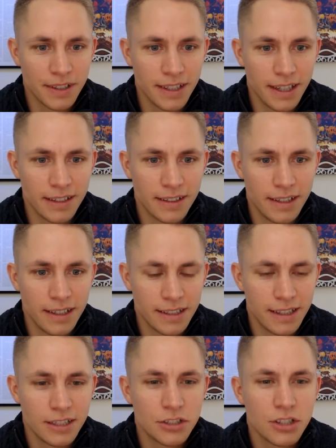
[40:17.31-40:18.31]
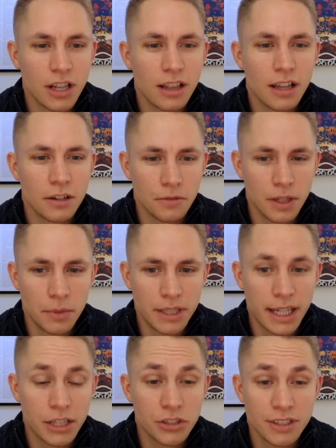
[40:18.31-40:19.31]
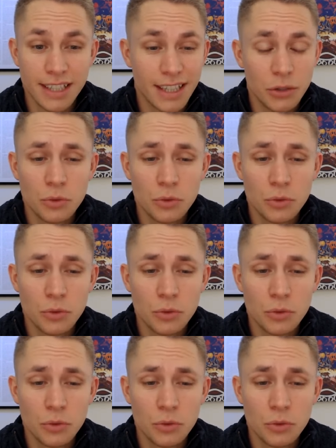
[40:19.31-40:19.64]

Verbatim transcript: Yeah. There's yeah, a yeah. lot of limitations, and they.